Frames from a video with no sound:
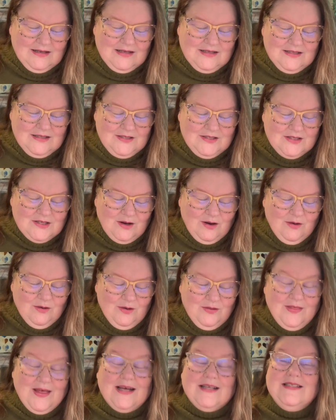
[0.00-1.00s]
so
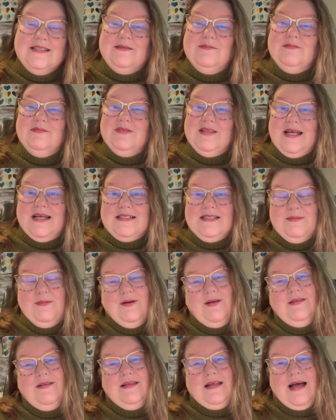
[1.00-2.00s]
that's
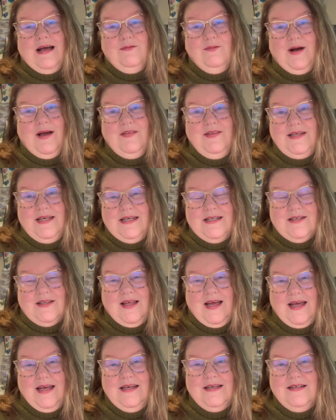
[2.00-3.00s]
about why the
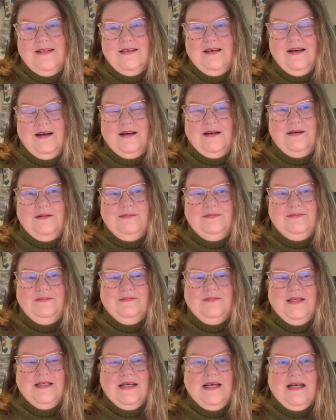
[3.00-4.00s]
dandelion.
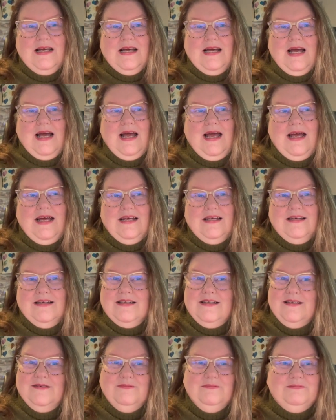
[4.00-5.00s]

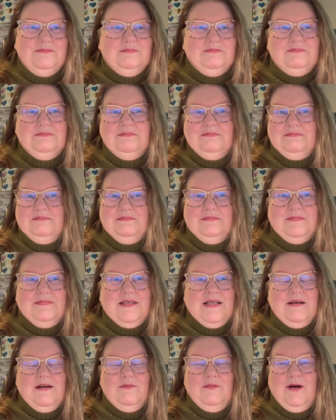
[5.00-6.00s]
And
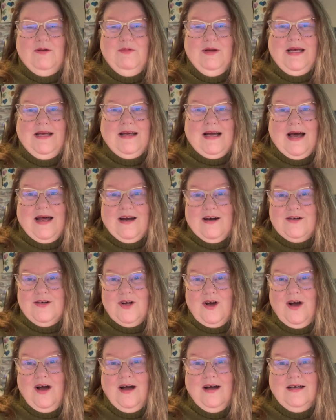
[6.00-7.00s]
when we got our
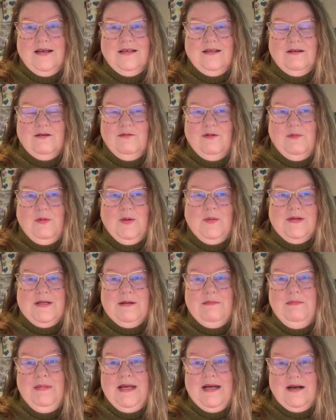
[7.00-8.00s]
dog, or when we went to
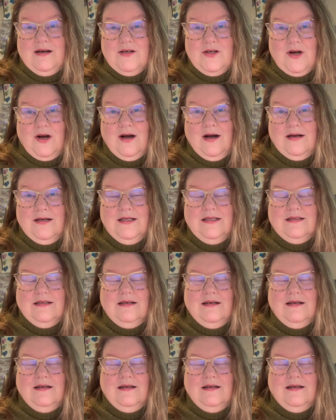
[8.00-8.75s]
meet our dog,